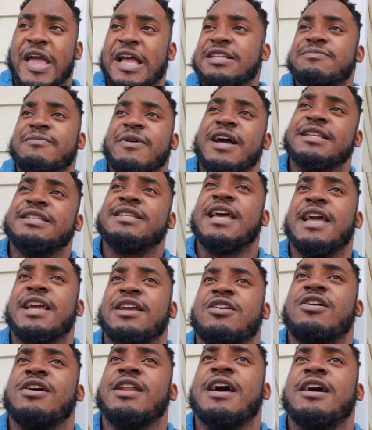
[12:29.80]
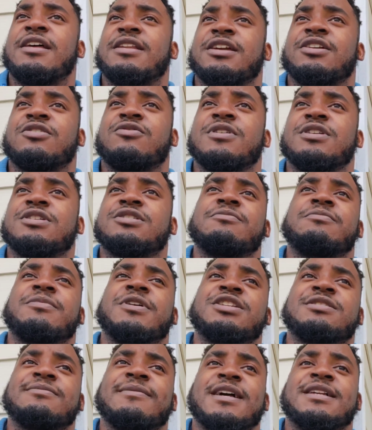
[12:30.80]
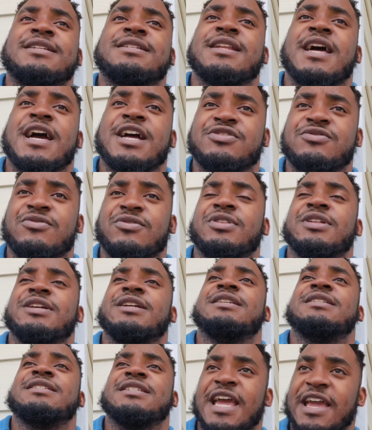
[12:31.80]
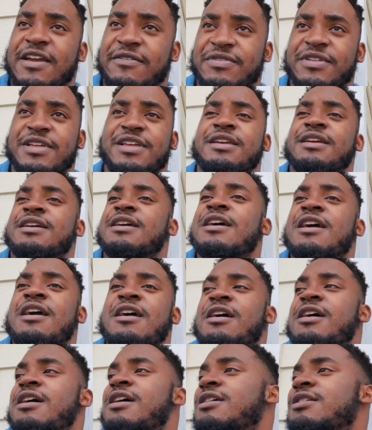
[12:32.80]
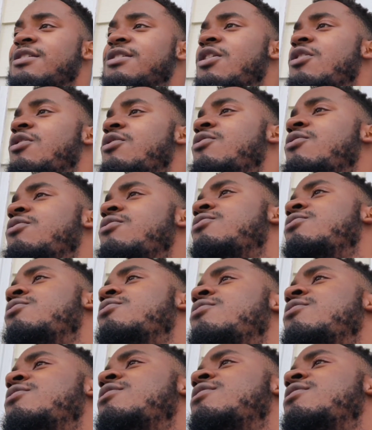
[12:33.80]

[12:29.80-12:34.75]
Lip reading: that's my take on how to increase your bench mass naturally, safely. No